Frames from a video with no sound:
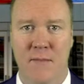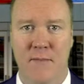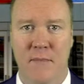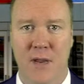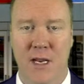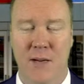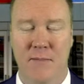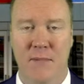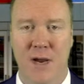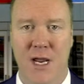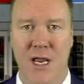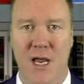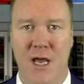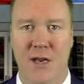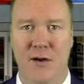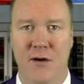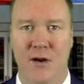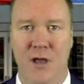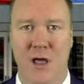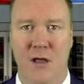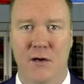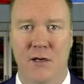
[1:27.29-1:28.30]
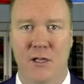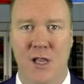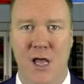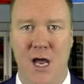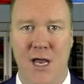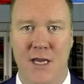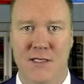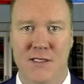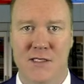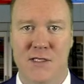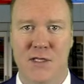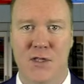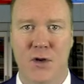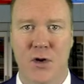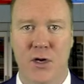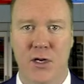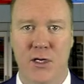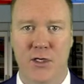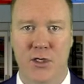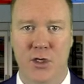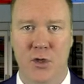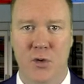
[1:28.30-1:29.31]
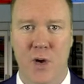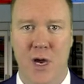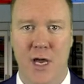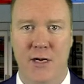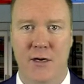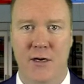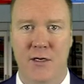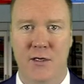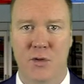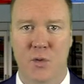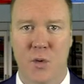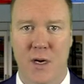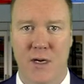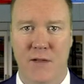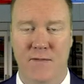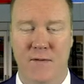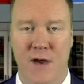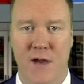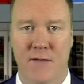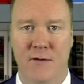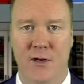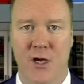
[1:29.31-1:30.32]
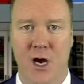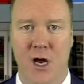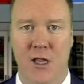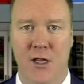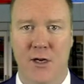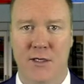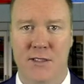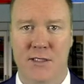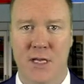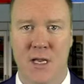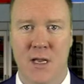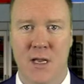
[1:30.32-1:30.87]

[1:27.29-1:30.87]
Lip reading: making my $100 clients $3,225.